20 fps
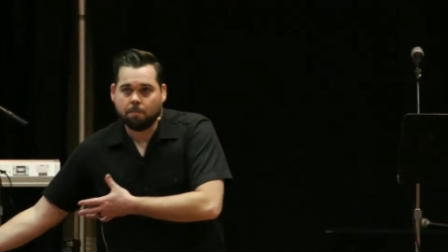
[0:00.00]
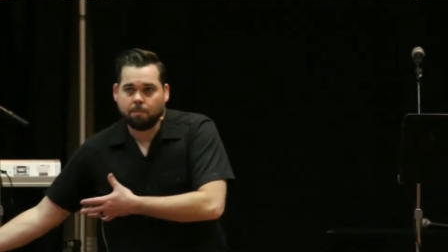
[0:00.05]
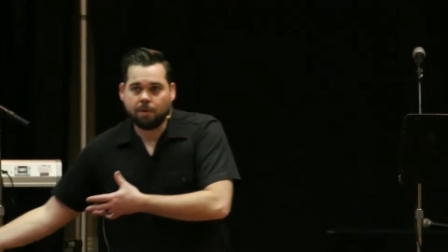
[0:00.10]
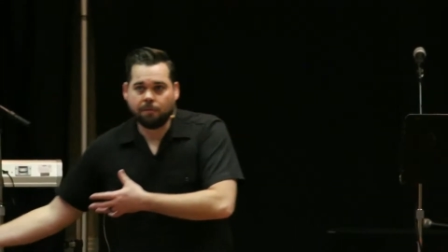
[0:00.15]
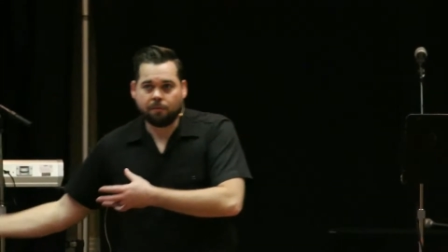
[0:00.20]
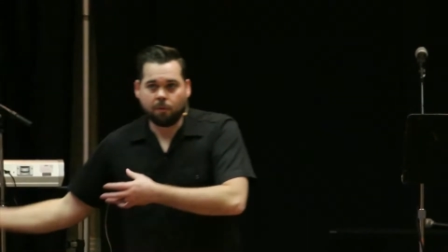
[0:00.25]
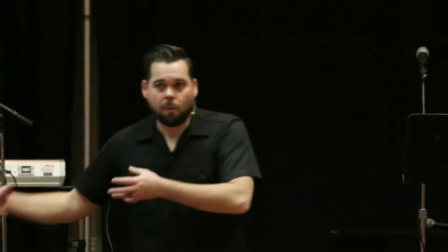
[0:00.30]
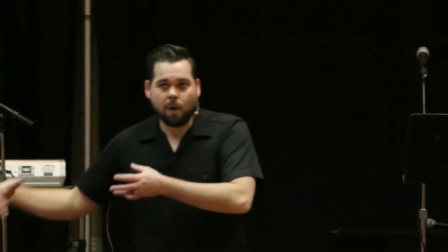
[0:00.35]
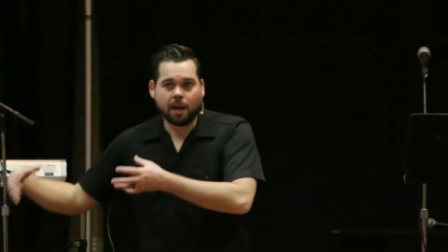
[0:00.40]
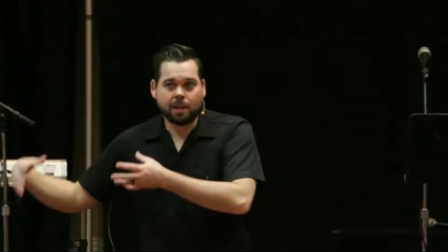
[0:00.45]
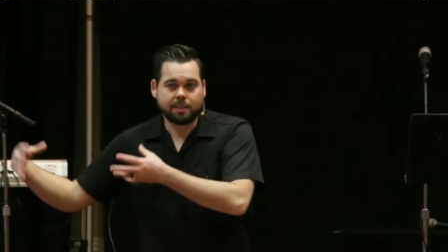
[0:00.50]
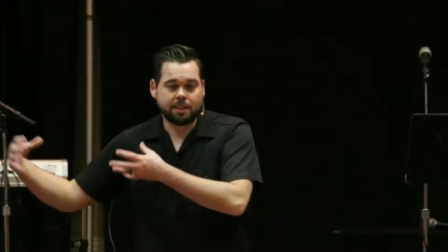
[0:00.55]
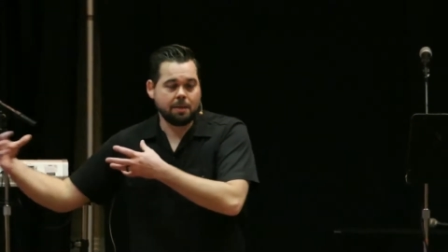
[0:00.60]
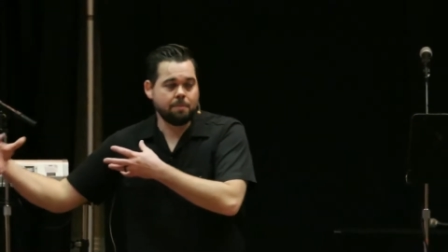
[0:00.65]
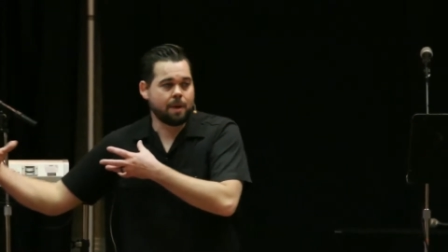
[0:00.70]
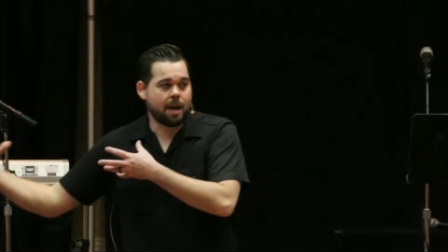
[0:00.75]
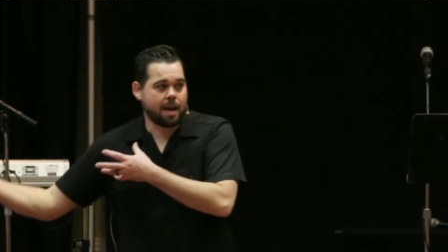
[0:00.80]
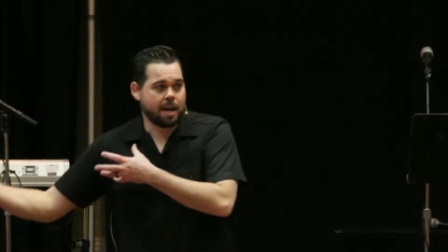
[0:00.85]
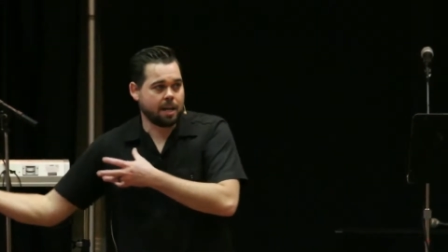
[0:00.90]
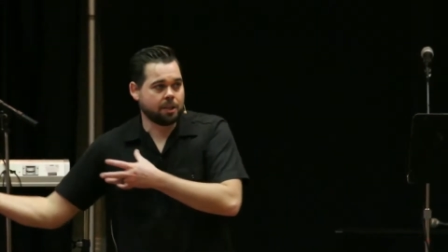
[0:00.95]
Before I
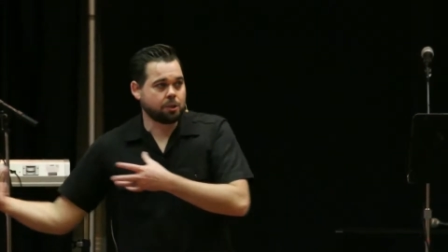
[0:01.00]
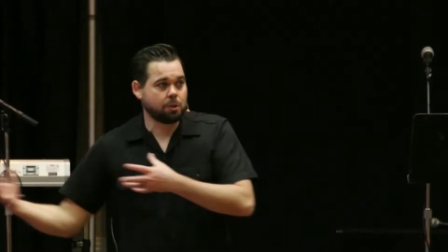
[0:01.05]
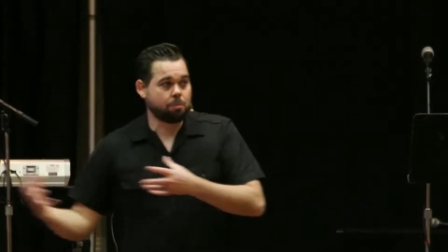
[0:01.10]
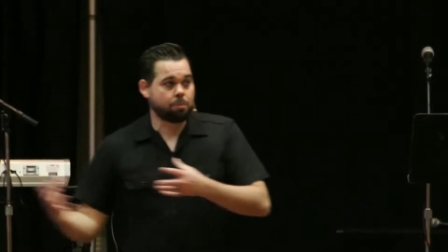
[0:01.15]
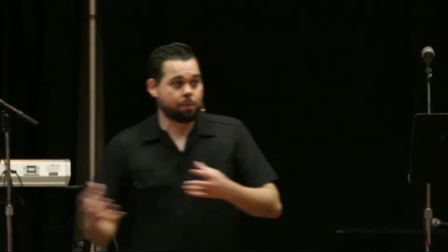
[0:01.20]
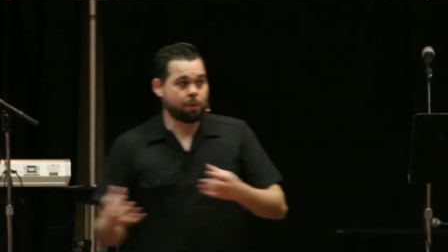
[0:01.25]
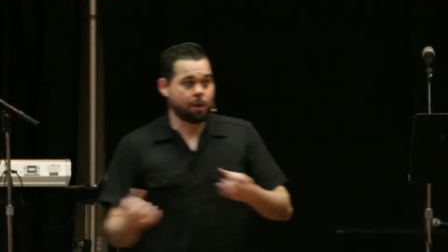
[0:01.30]
see my answered